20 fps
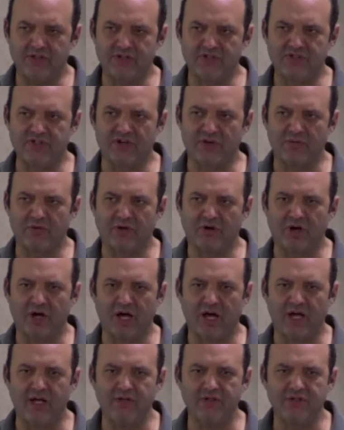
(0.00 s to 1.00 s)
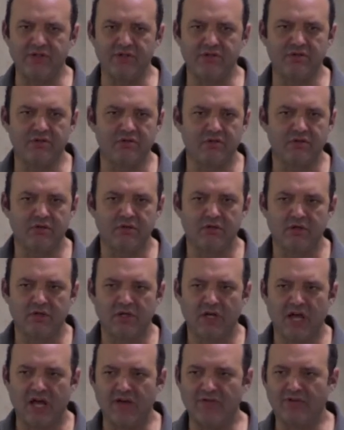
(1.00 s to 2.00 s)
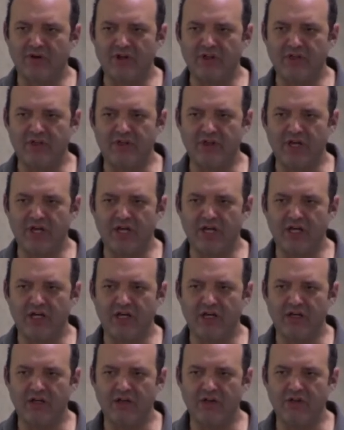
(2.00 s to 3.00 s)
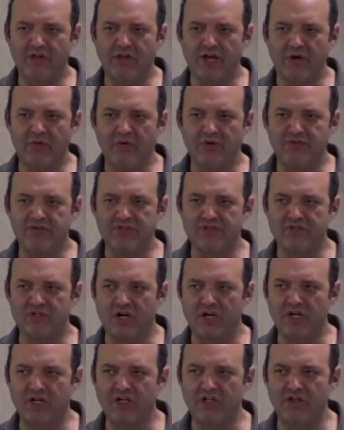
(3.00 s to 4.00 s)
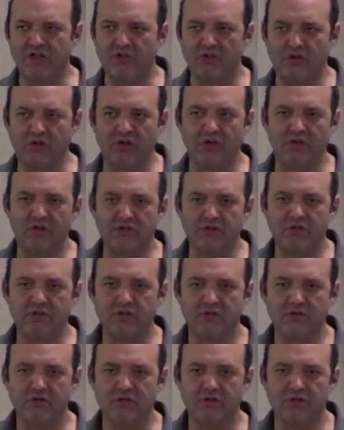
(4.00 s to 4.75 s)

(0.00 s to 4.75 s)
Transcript: and summarize everything that we've studied and learned